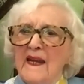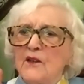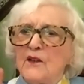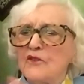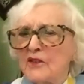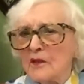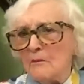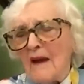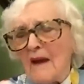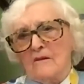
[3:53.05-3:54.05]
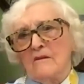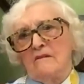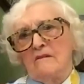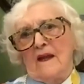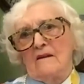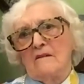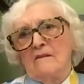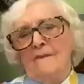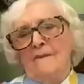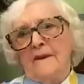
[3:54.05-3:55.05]
He could surmount that
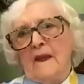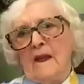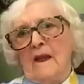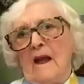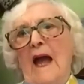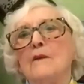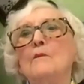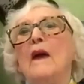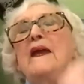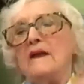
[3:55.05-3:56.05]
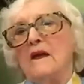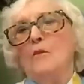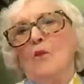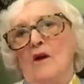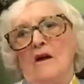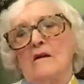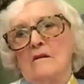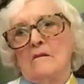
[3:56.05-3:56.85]
and make it work.